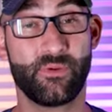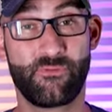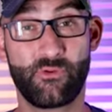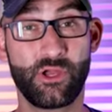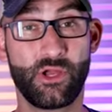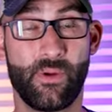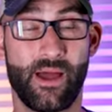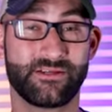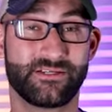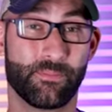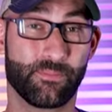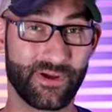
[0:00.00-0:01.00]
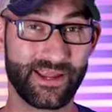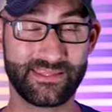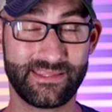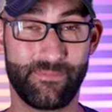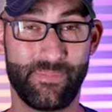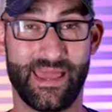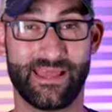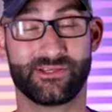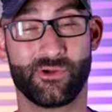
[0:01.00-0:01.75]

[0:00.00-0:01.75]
So before you go out to break the bank